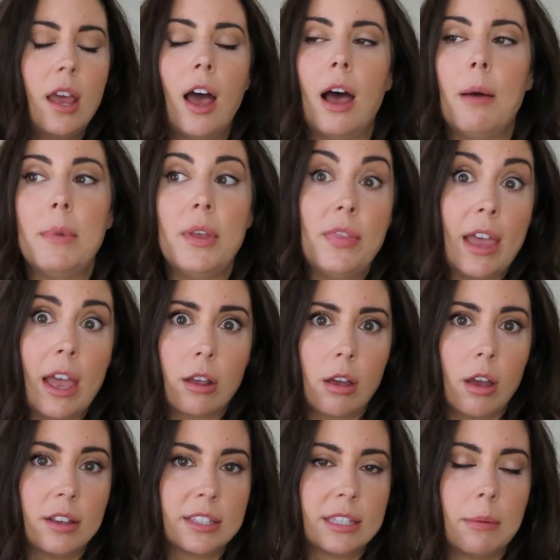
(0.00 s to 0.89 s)
and that
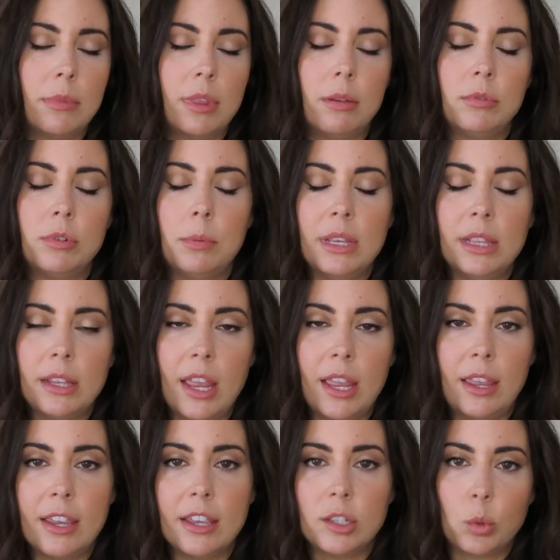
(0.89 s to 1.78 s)
caused some of them to be
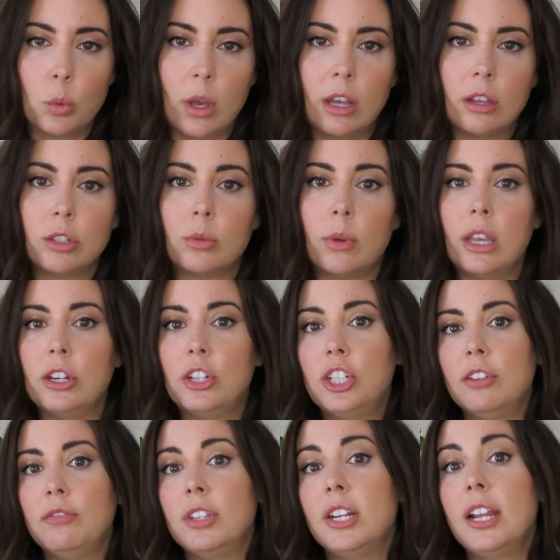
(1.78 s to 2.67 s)
leggy as well. So I
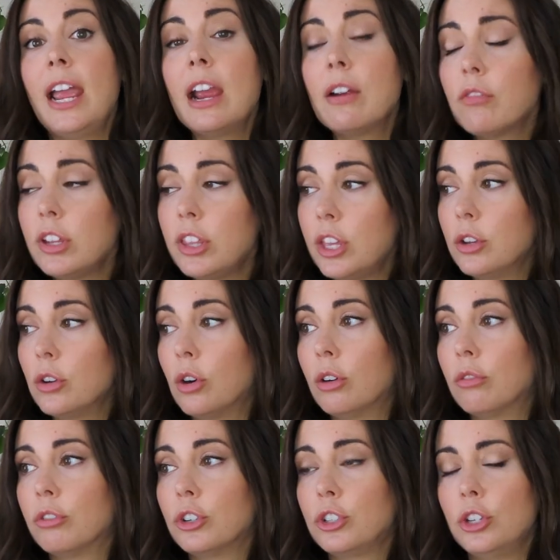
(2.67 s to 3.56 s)
shifted everything
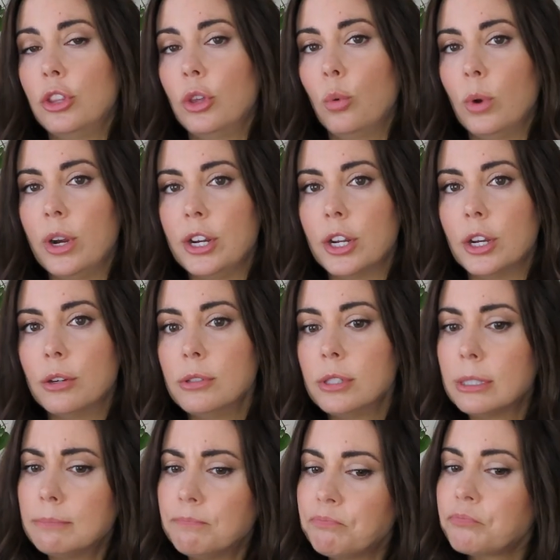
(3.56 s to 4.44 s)
over to the
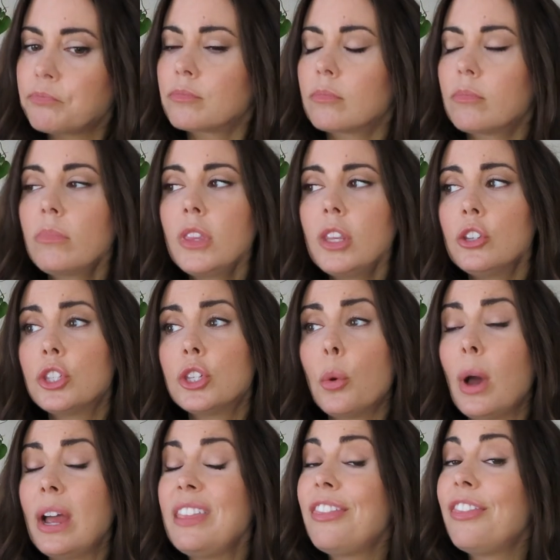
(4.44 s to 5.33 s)
windows.
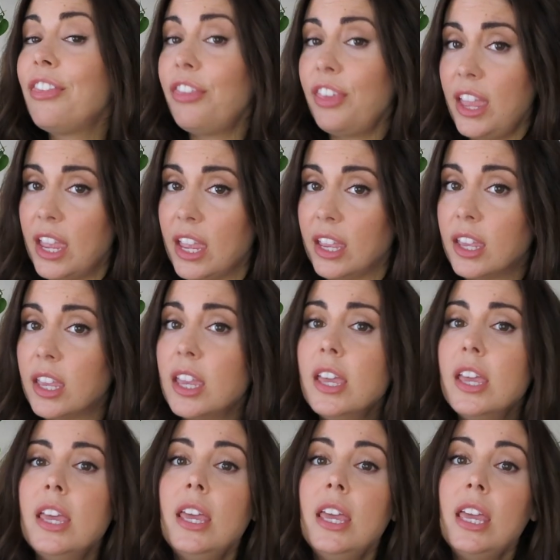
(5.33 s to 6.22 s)
So I think
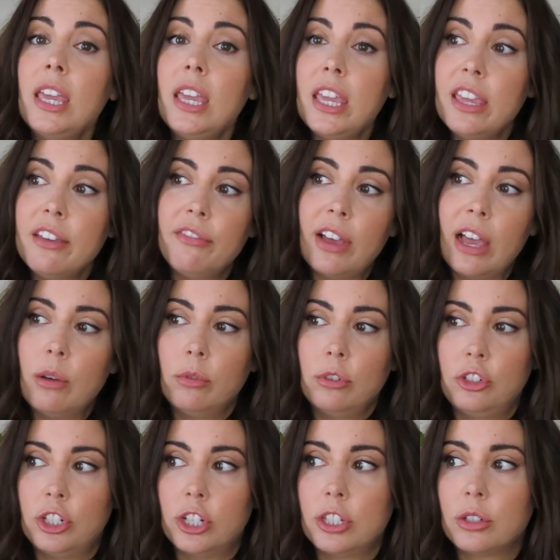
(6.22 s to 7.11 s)
if I
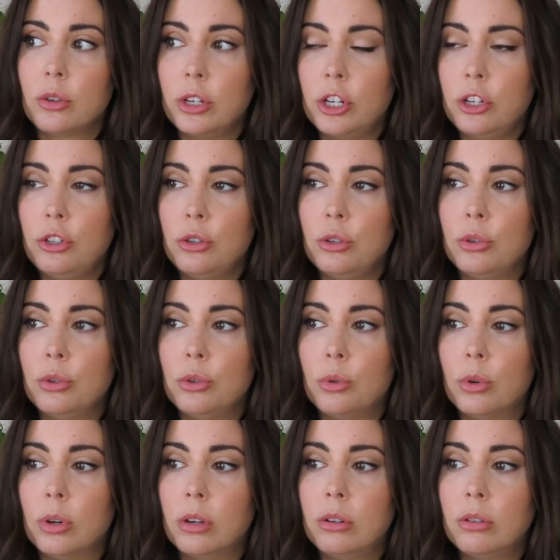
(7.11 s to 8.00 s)
was just going to
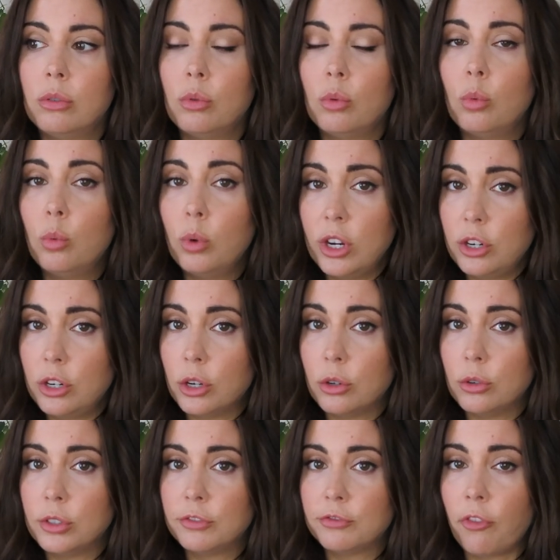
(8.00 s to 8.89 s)
do
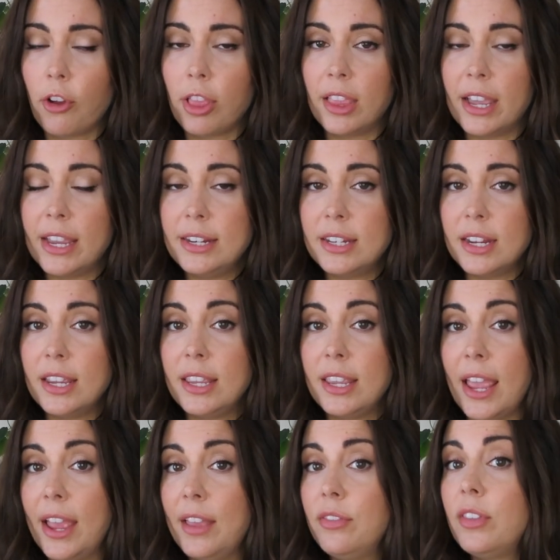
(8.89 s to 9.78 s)
windows for light
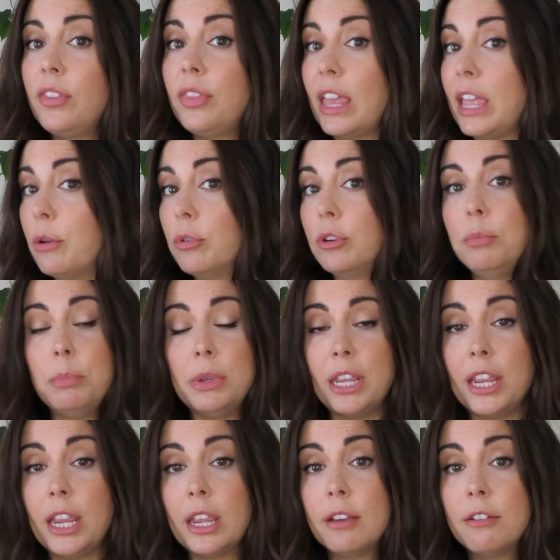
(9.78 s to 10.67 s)
again, they would
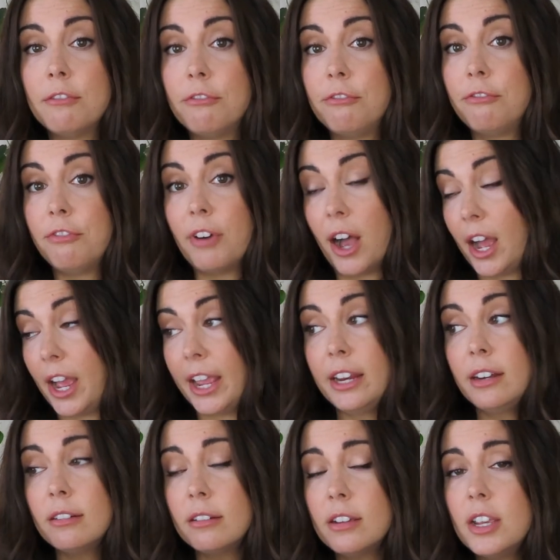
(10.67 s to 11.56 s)
be
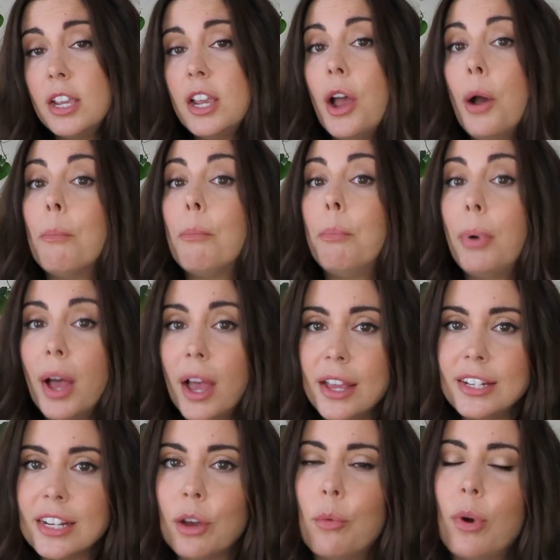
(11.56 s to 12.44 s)
fine.
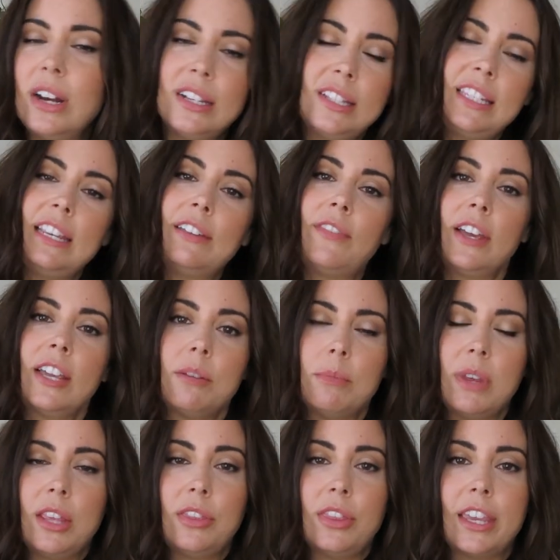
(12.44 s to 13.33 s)
But I want to see if I
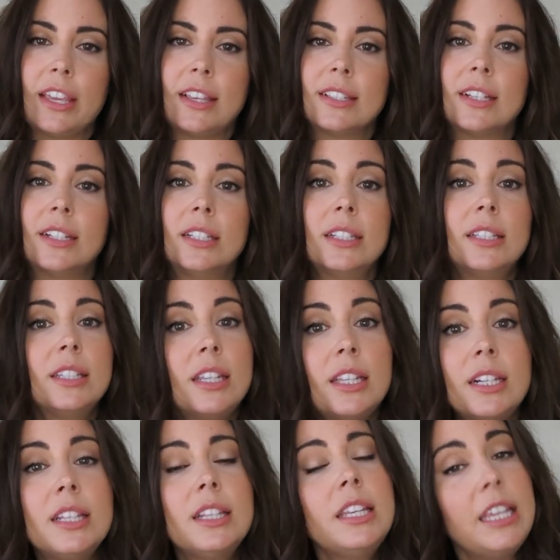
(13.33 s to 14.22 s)
can make things a
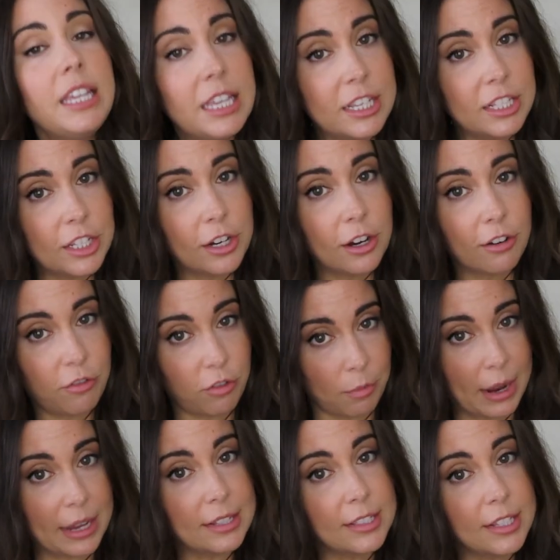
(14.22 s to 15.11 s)
little easier
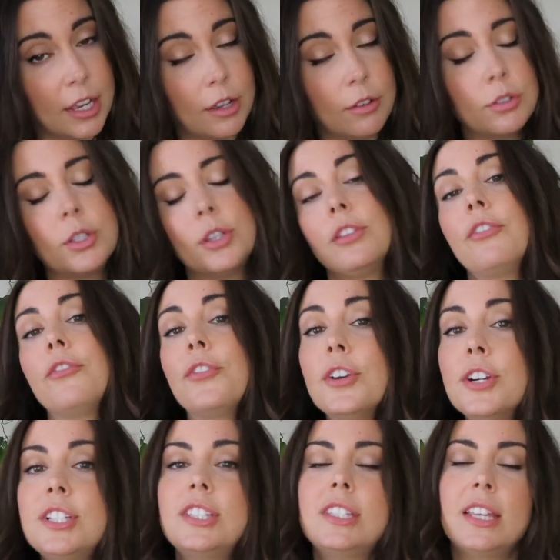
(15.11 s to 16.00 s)
for myself. So the
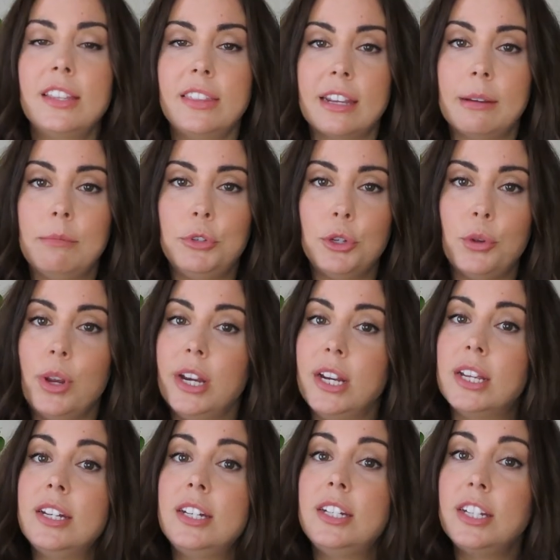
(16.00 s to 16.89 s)
first thing that I'm
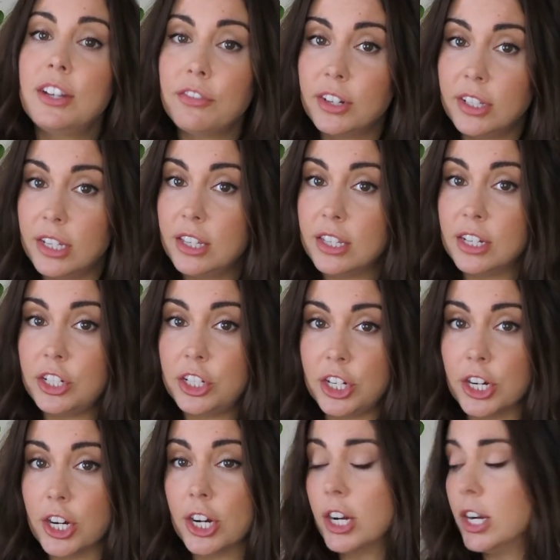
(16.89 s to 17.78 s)
doing differently this
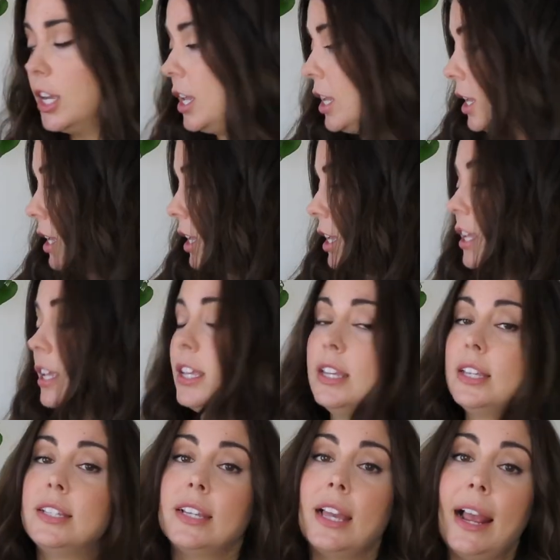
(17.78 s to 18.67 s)
year
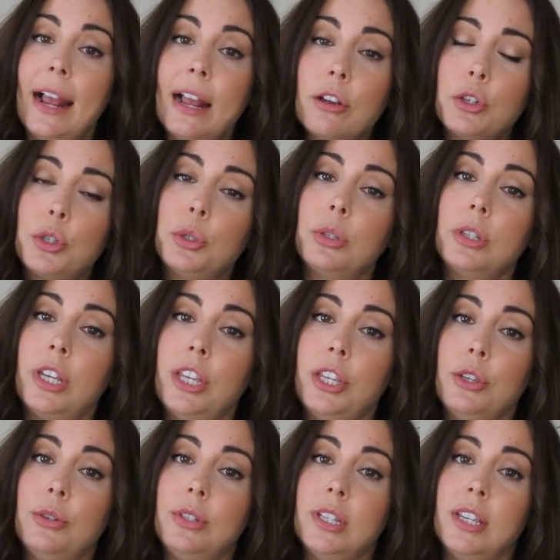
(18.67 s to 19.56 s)
is actually
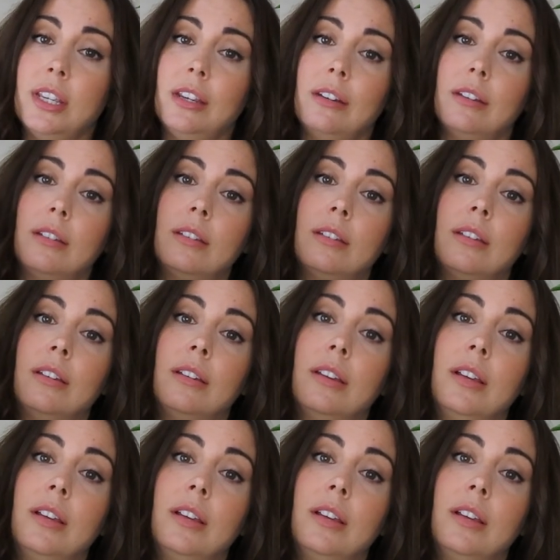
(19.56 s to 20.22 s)
using